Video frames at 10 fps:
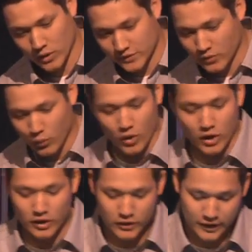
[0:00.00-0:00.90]
Was the
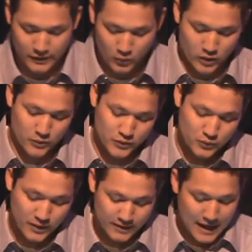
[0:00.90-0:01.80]
Word, and the Word was
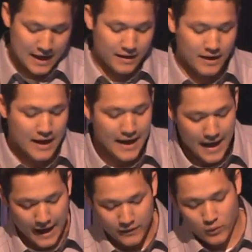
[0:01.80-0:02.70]
with God,
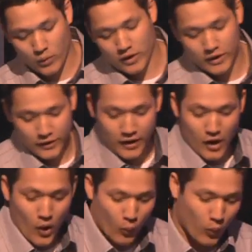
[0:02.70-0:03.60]
and the Word
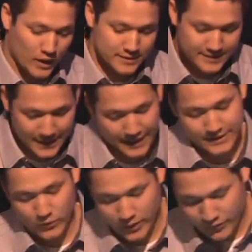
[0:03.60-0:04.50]
was
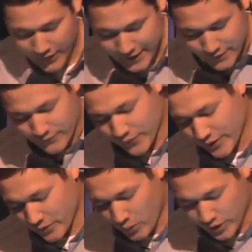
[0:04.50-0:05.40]
God. Lord, thank you for
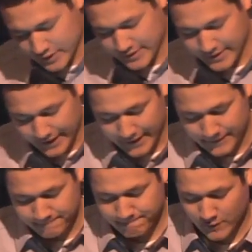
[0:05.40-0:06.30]
your word
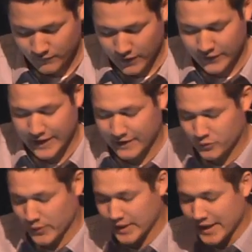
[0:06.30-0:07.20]
today. Father God,
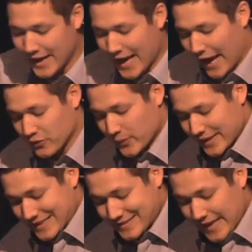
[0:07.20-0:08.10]
as we as we
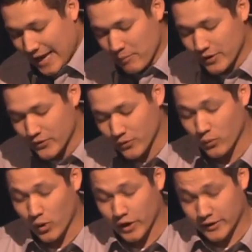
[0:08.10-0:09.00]
examine your
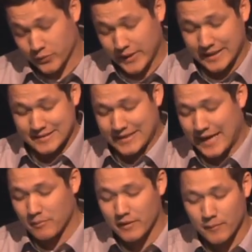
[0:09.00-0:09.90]
word, as we
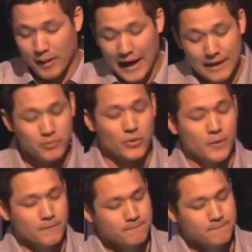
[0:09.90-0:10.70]
examine the Bible,